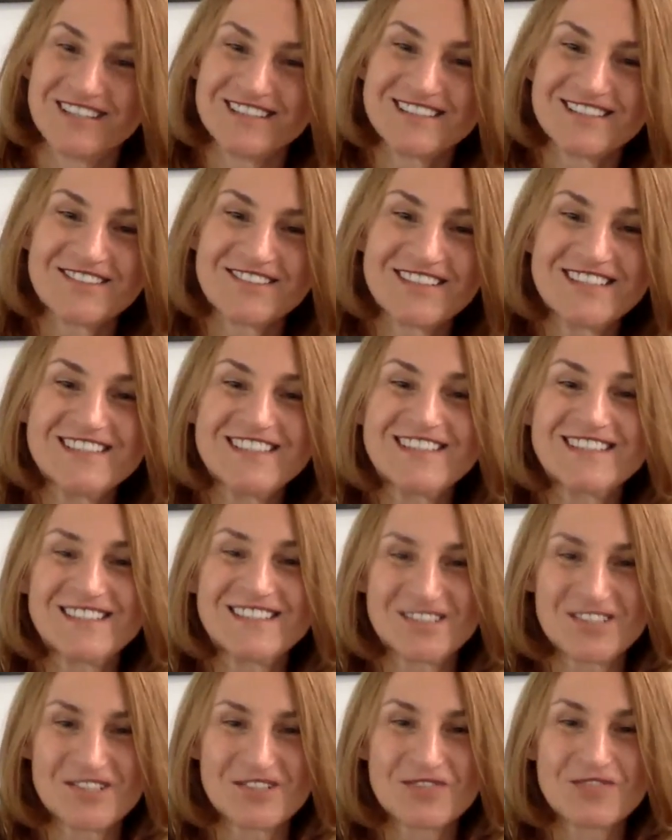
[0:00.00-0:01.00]
So this is
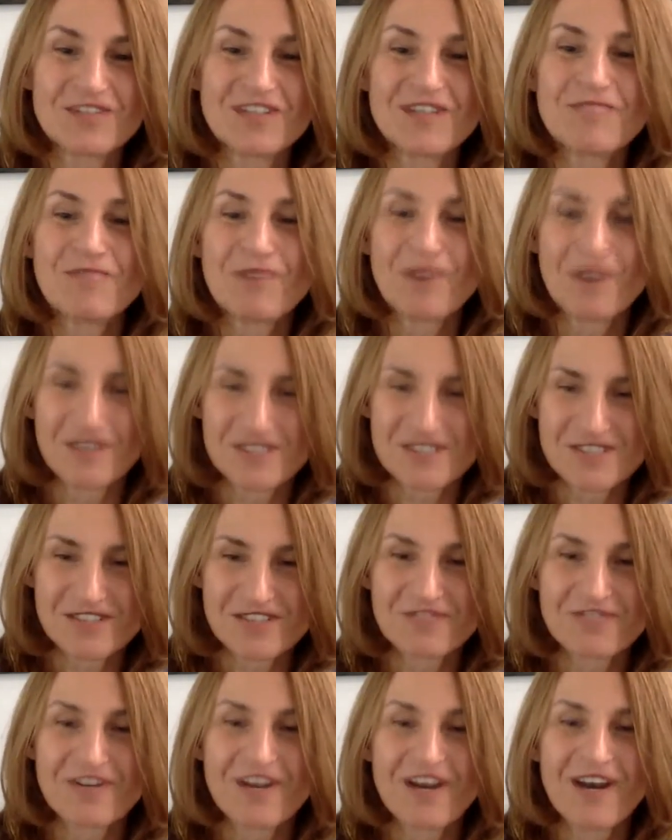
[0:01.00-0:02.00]
a true departure
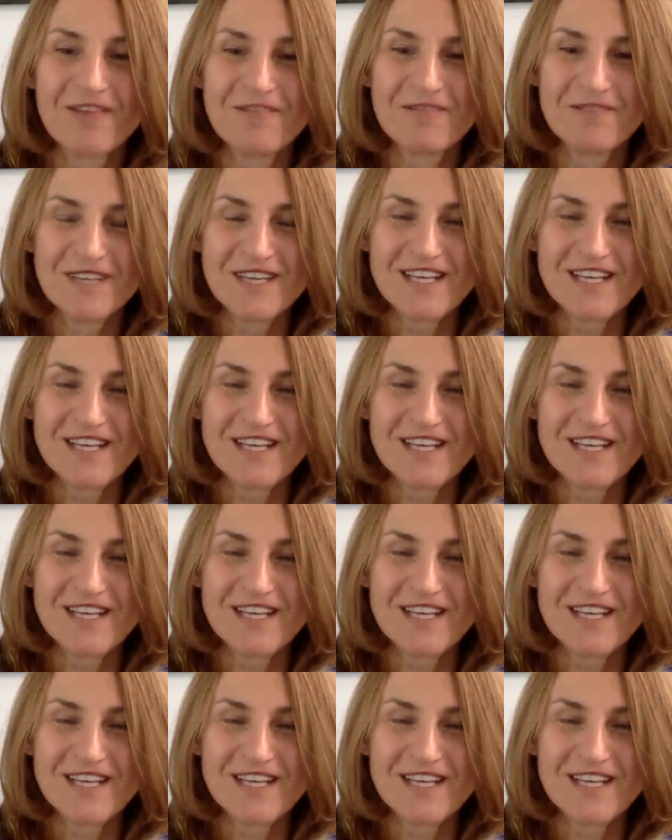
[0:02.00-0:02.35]
from